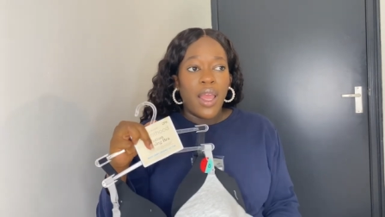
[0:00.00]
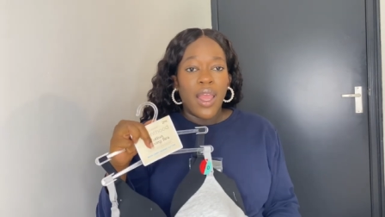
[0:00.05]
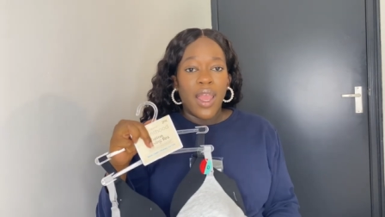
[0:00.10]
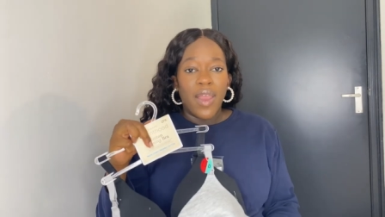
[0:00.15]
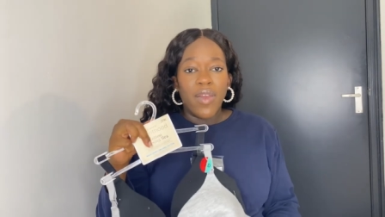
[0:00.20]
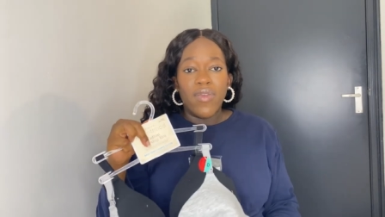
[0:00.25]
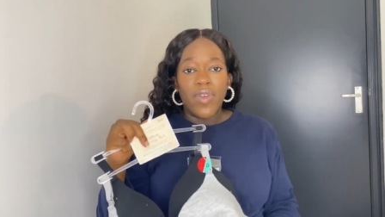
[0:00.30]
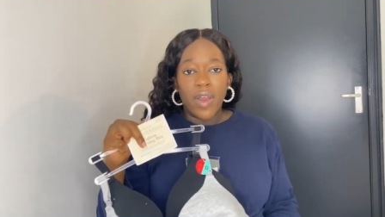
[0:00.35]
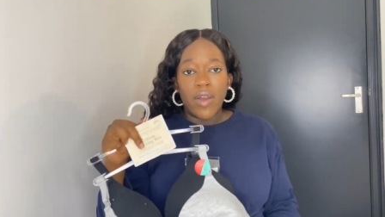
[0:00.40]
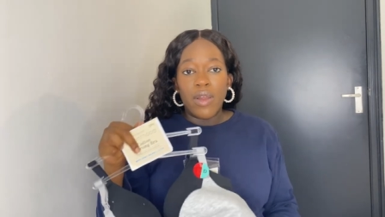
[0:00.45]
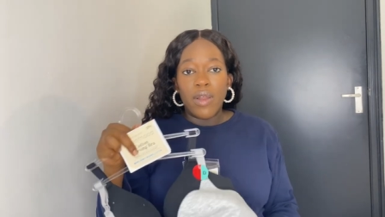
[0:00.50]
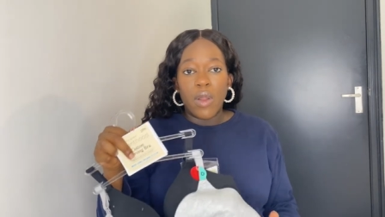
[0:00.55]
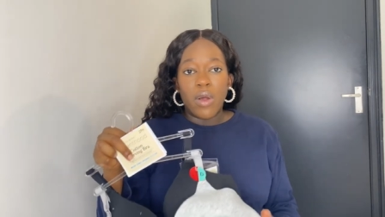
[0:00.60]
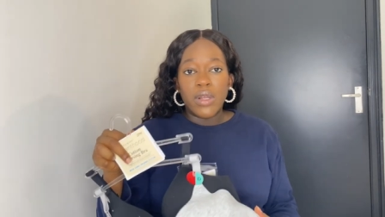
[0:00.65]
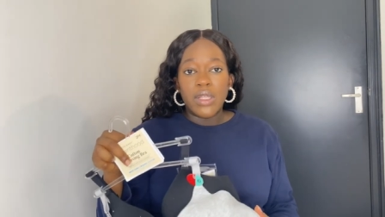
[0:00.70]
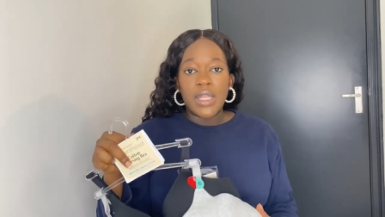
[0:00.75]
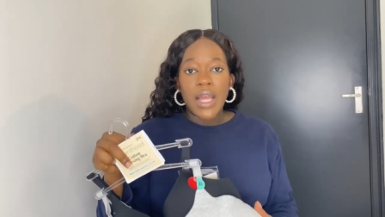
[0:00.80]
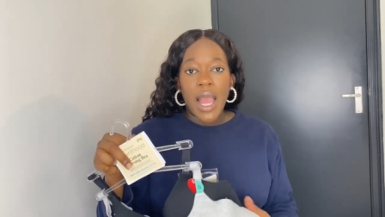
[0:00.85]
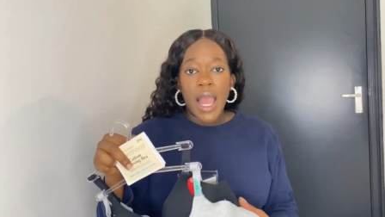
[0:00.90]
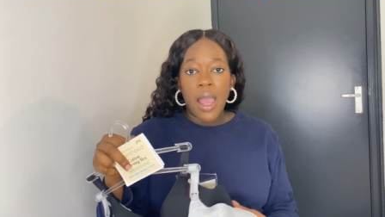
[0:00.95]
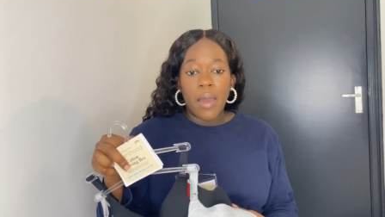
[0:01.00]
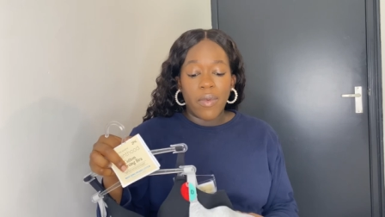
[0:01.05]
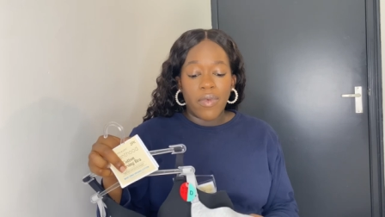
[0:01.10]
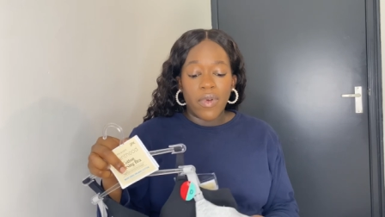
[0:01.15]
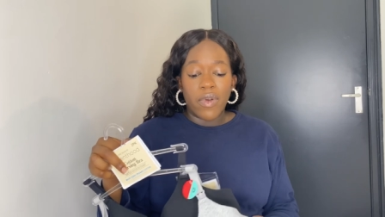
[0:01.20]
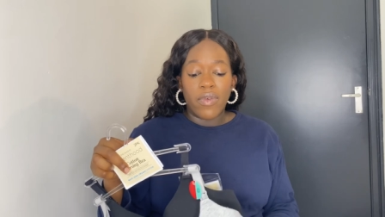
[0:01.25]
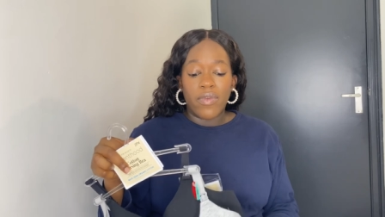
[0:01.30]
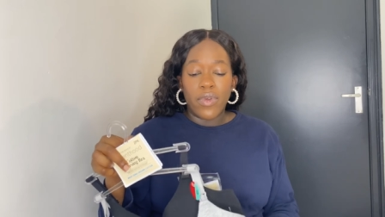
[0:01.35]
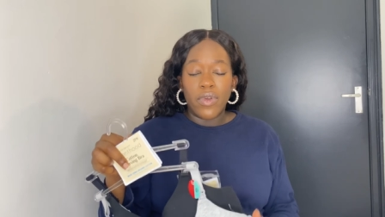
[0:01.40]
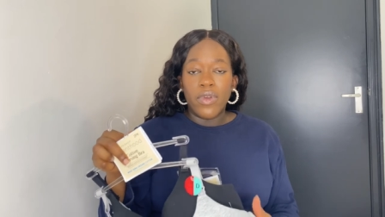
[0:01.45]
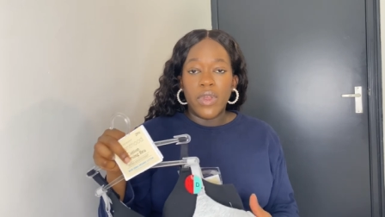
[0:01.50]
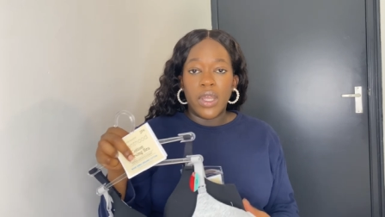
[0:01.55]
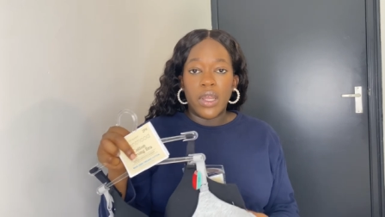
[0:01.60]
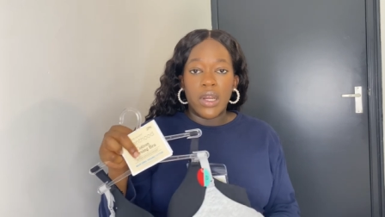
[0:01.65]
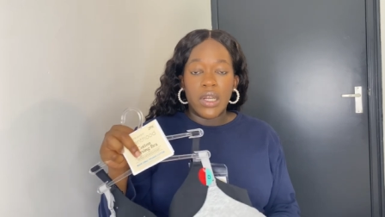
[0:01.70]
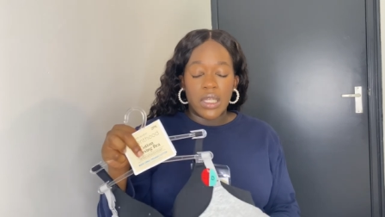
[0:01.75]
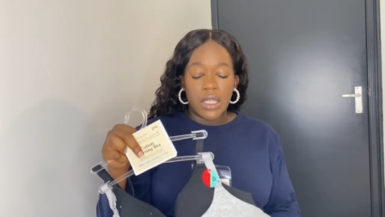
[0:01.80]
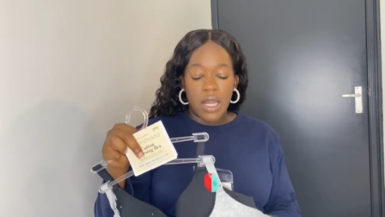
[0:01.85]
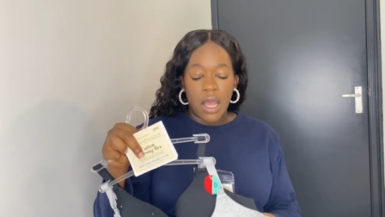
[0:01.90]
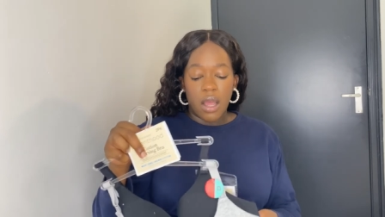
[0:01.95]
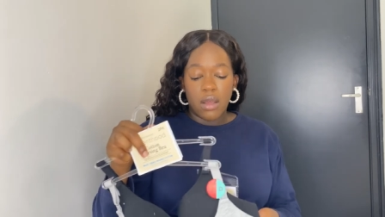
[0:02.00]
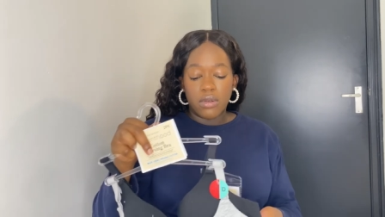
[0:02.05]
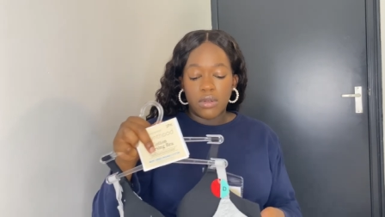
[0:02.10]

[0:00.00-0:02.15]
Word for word: a very long time, for a few years now.